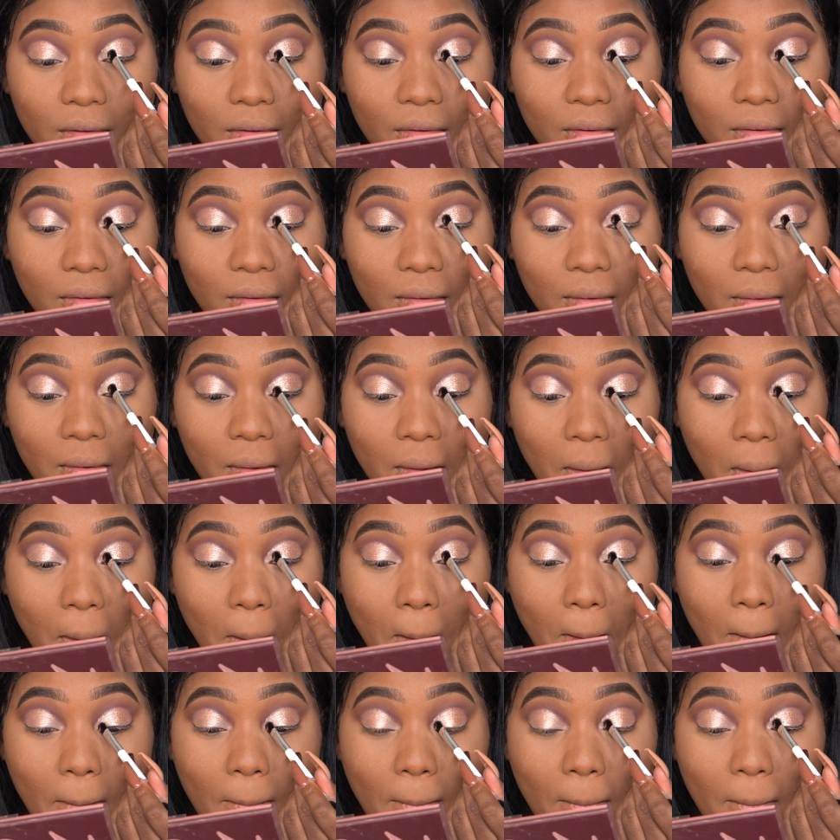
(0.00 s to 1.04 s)

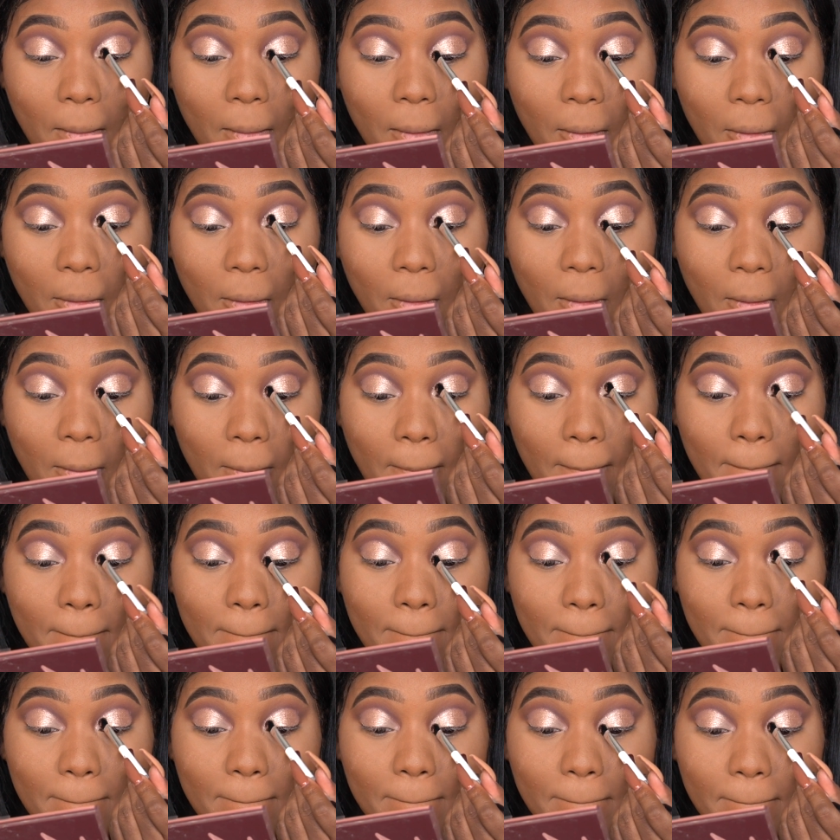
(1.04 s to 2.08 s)

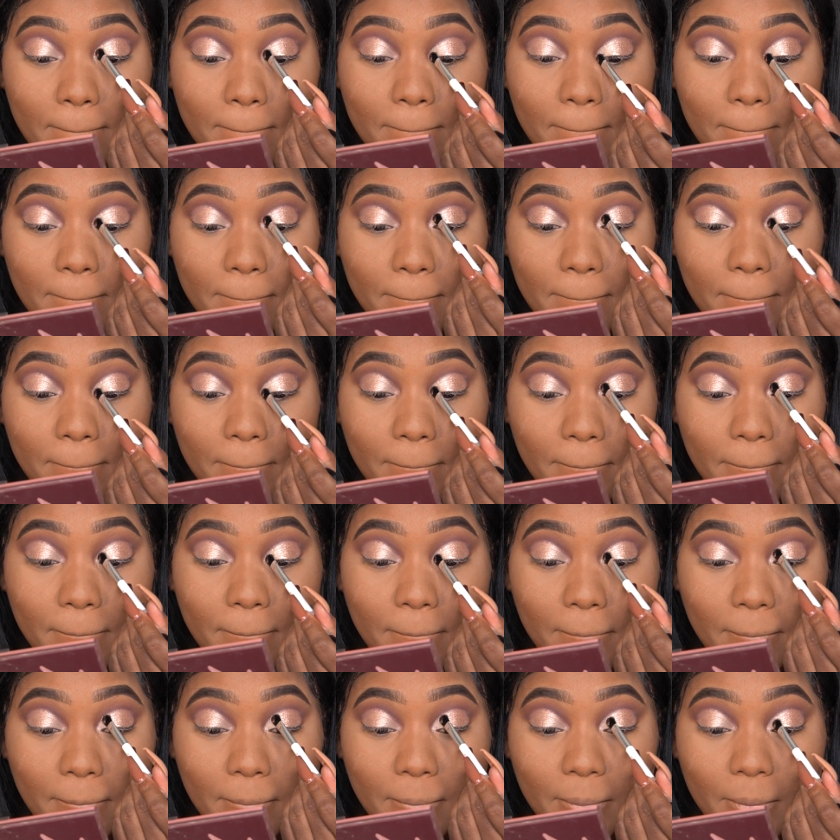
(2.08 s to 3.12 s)

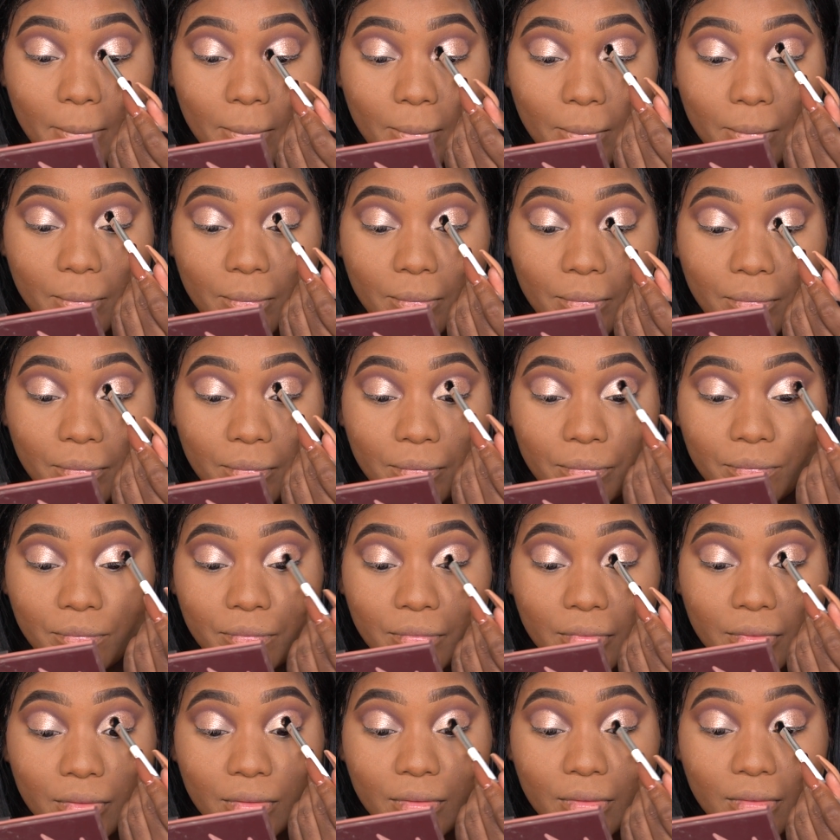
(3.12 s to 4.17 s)

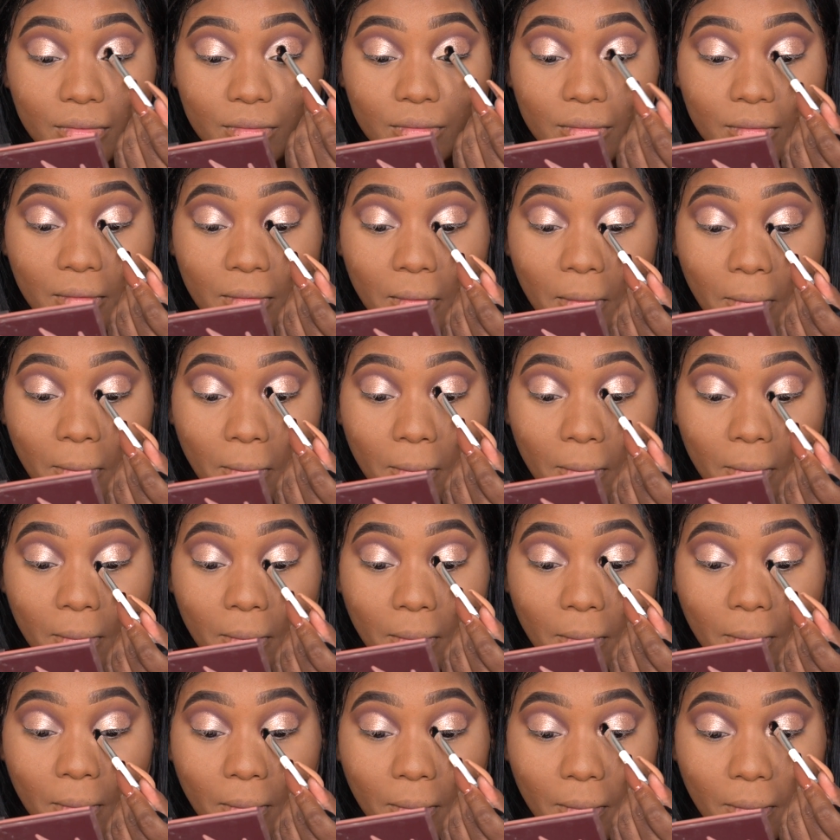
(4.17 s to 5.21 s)

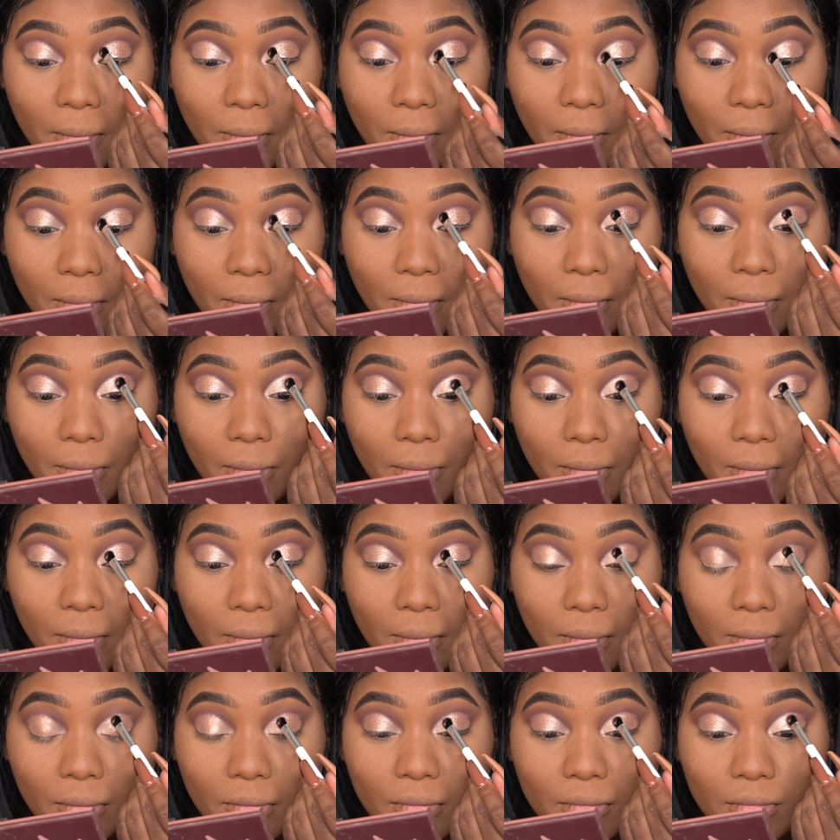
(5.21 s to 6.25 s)

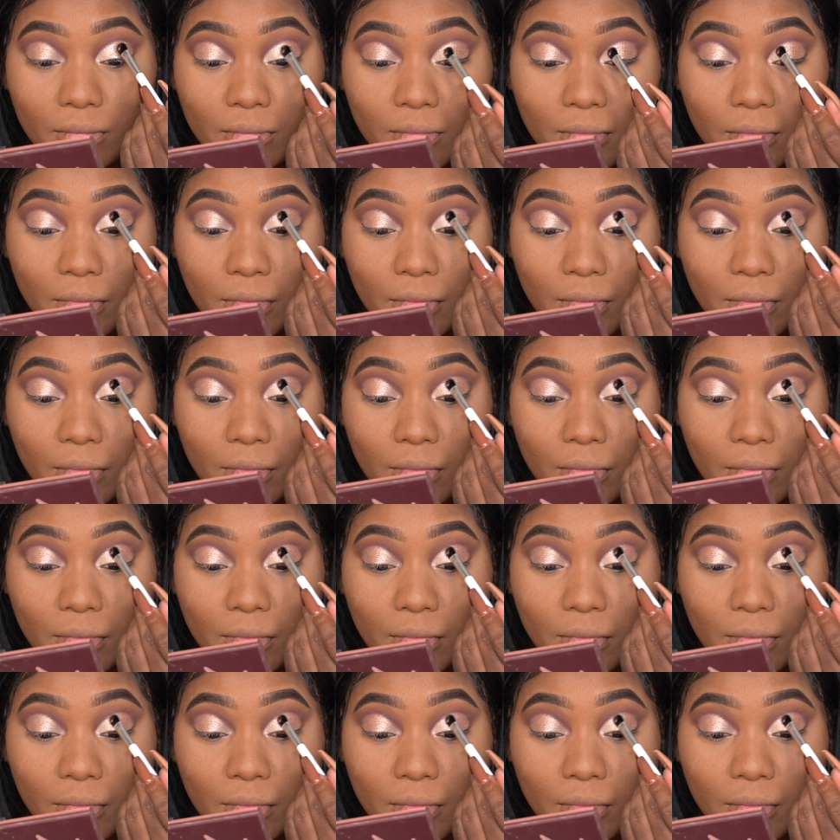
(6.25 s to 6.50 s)
(silence)